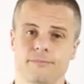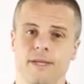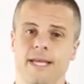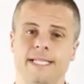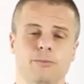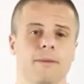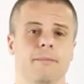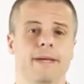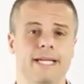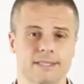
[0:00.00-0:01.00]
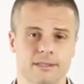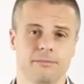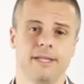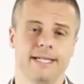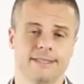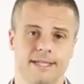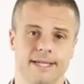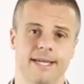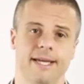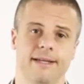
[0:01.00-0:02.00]
And that's one of the biggest complaints that I
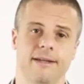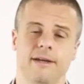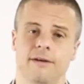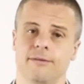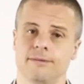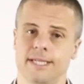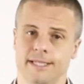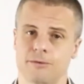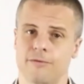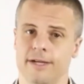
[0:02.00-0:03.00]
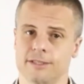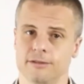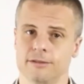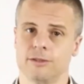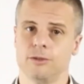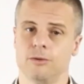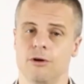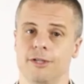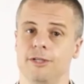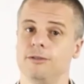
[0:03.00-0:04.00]
get from sales professionals who
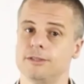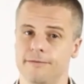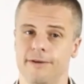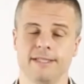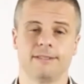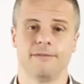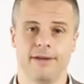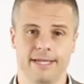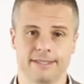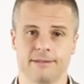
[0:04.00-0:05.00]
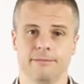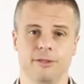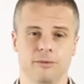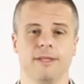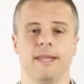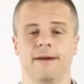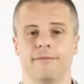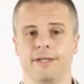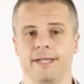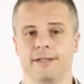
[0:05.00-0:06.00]
are used to face-to-face and have been doing that
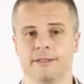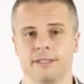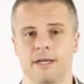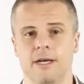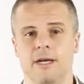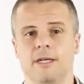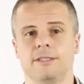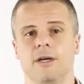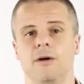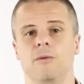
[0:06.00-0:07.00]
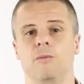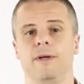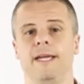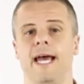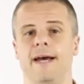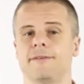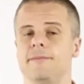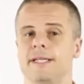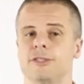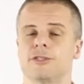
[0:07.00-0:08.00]
for years. So we have to
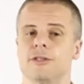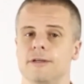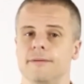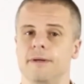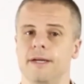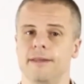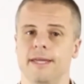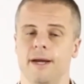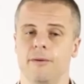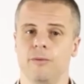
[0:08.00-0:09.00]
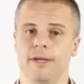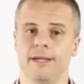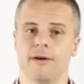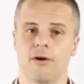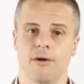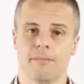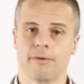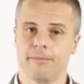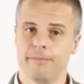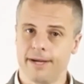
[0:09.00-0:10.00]
make sure that we are
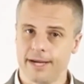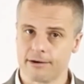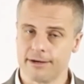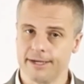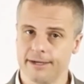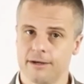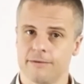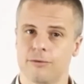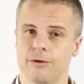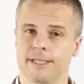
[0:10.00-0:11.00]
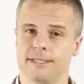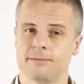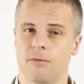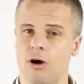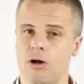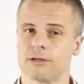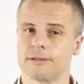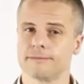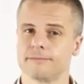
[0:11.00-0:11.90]
preparing for these smaller,